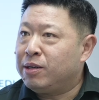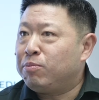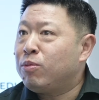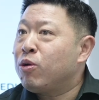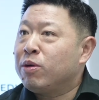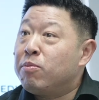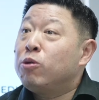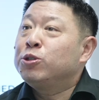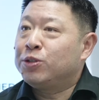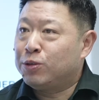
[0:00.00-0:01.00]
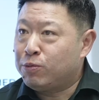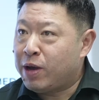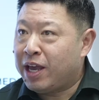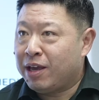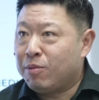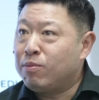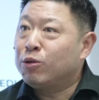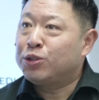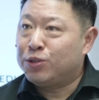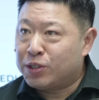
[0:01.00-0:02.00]
more emotional way,
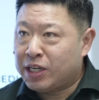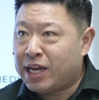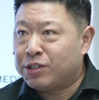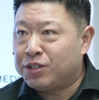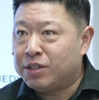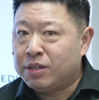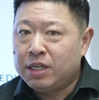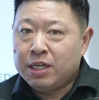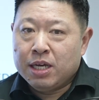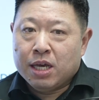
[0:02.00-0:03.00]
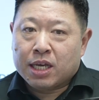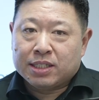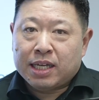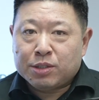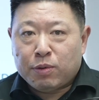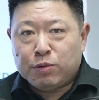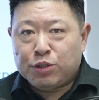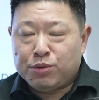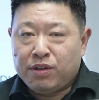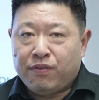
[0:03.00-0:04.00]
emotional connection. Because that's what we
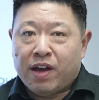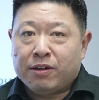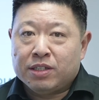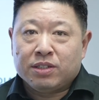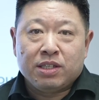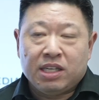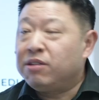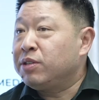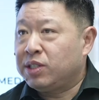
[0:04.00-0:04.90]
truly found is gear.